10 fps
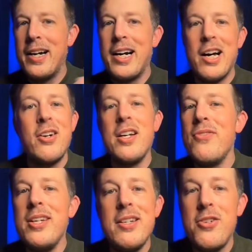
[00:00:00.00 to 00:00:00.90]
I don't
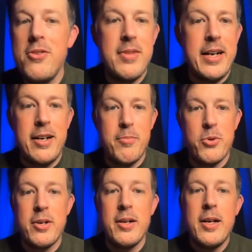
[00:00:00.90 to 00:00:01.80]
even need to do that
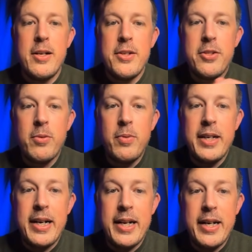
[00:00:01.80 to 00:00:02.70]
anymore. So what
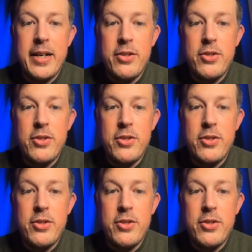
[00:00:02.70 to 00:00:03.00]
I